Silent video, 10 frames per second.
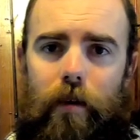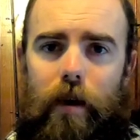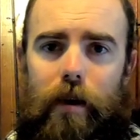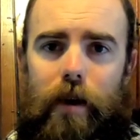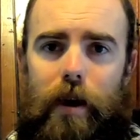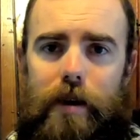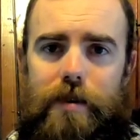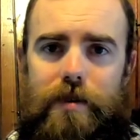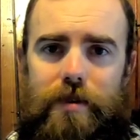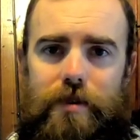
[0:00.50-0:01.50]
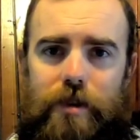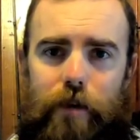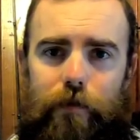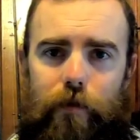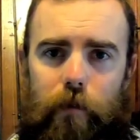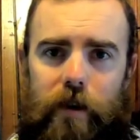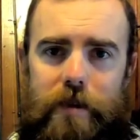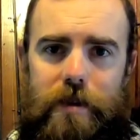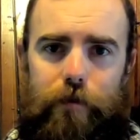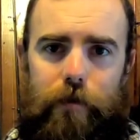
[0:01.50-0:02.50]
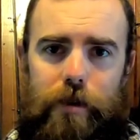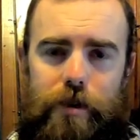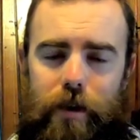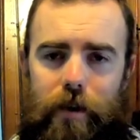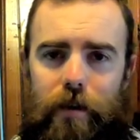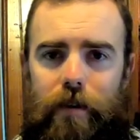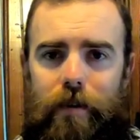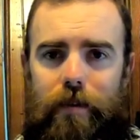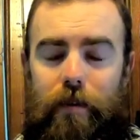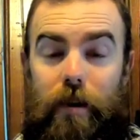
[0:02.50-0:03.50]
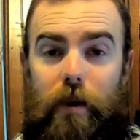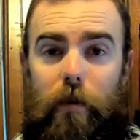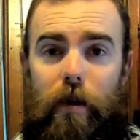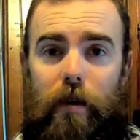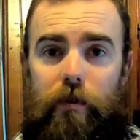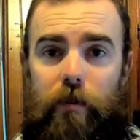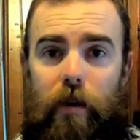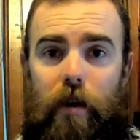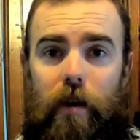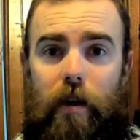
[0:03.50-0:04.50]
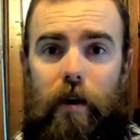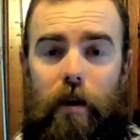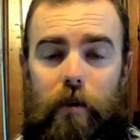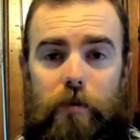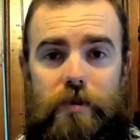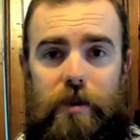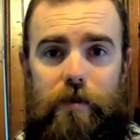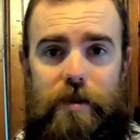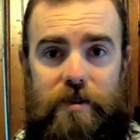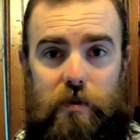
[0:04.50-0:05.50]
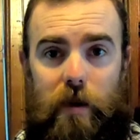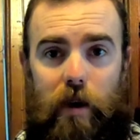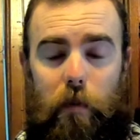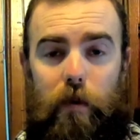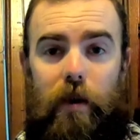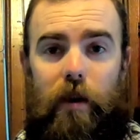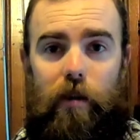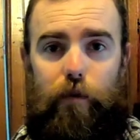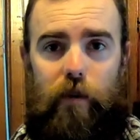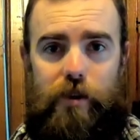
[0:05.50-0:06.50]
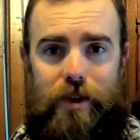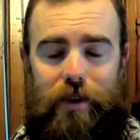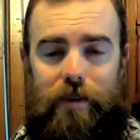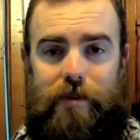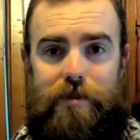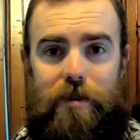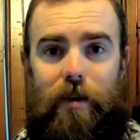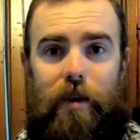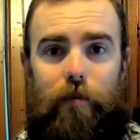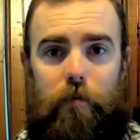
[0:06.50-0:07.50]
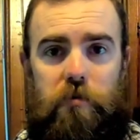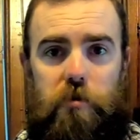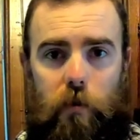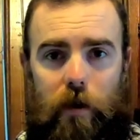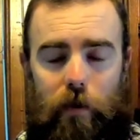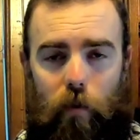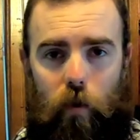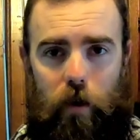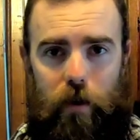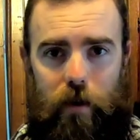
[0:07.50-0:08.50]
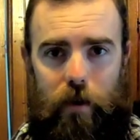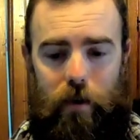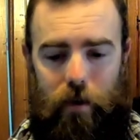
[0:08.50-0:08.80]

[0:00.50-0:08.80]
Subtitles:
Alright guys, Jeff from Kiss the Fish here. Today we're going to start a new series about beginner fishing, starting from square one.